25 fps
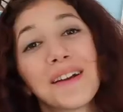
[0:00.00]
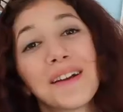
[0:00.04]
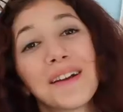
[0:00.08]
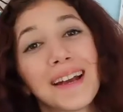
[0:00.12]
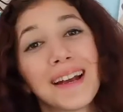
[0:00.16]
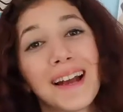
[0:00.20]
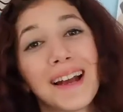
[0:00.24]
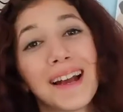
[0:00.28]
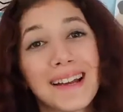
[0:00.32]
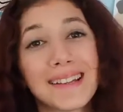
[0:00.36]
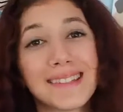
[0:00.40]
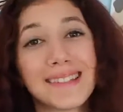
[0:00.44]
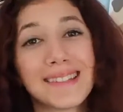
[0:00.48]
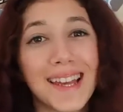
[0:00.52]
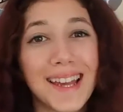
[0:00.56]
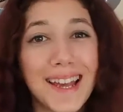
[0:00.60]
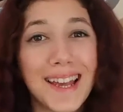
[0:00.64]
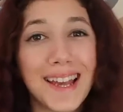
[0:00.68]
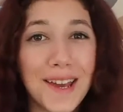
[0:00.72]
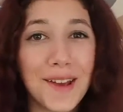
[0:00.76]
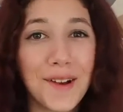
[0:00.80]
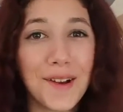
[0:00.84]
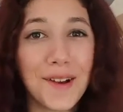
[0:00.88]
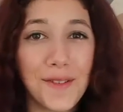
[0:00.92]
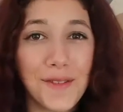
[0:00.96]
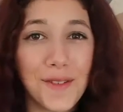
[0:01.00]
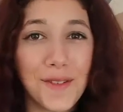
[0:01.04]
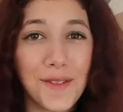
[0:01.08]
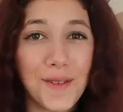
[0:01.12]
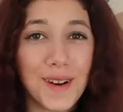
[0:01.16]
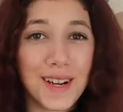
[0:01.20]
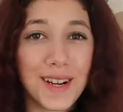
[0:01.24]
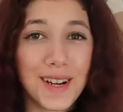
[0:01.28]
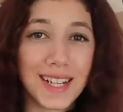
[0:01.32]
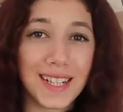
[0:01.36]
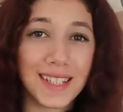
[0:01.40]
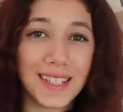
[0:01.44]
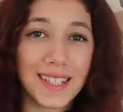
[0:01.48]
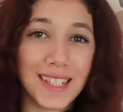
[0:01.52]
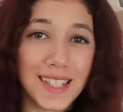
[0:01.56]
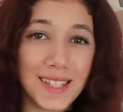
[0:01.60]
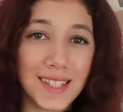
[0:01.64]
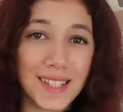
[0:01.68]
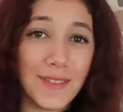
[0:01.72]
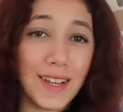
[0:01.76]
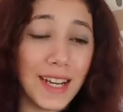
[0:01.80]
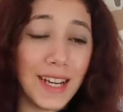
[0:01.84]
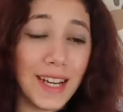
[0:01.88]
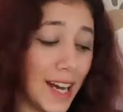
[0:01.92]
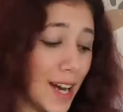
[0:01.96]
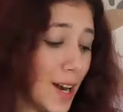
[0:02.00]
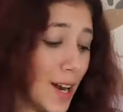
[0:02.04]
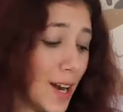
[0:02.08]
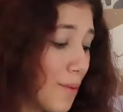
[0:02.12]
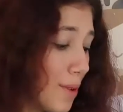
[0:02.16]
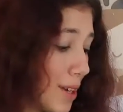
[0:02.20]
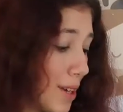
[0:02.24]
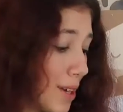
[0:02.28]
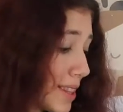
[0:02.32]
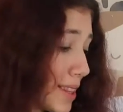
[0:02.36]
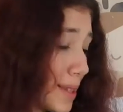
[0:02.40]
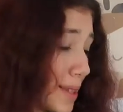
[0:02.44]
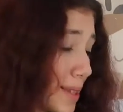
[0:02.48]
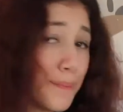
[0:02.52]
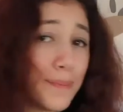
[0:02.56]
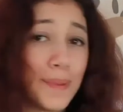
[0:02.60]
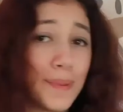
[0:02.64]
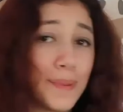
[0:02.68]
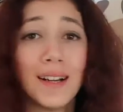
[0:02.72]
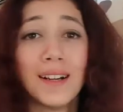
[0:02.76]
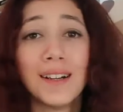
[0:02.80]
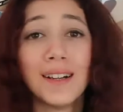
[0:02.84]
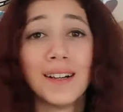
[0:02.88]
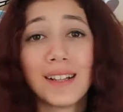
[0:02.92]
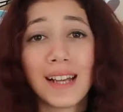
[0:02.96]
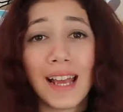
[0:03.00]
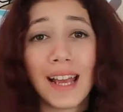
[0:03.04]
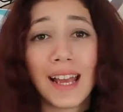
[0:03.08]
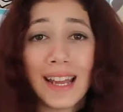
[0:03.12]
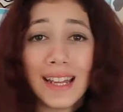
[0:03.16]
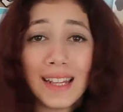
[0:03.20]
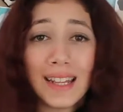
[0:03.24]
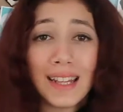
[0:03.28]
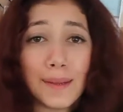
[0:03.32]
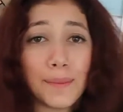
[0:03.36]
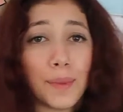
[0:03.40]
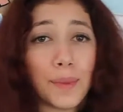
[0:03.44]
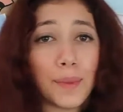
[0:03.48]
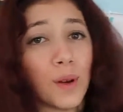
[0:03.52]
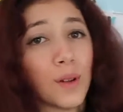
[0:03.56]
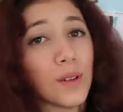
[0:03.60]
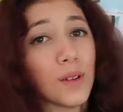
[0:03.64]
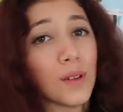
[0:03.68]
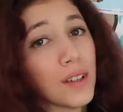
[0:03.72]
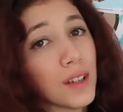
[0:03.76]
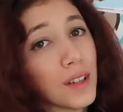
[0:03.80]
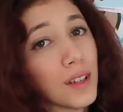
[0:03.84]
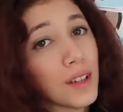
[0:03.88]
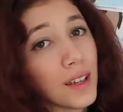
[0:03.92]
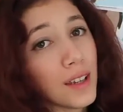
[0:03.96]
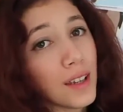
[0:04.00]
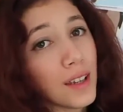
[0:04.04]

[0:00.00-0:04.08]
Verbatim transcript: okay guys, thank you all for watching this video with Pug and the Bon.